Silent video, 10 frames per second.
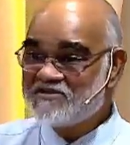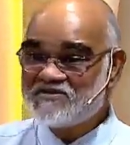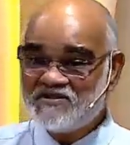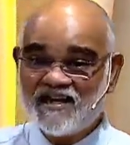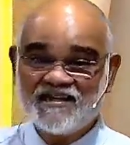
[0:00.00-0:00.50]
to
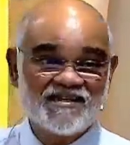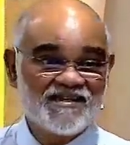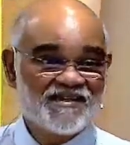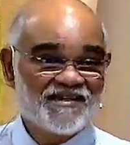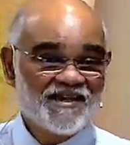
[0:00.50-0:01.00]
set
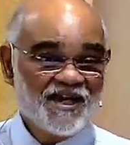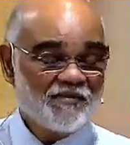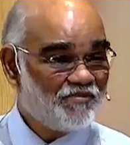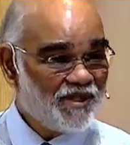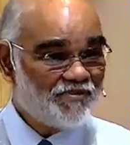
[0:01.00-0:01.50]

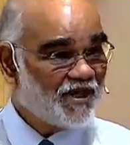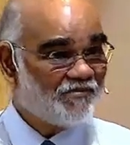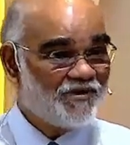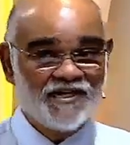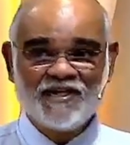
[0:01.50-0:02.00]
people
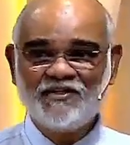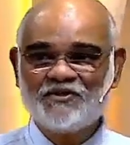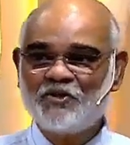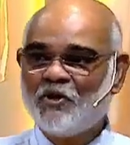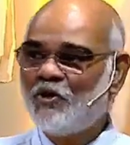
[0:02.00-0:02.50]
are beginning
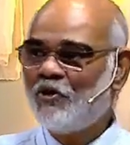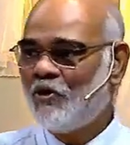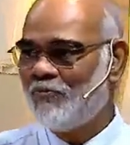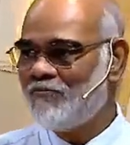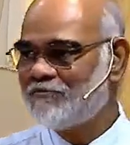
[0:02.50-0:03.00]
to go
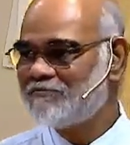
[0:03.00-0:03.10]
home.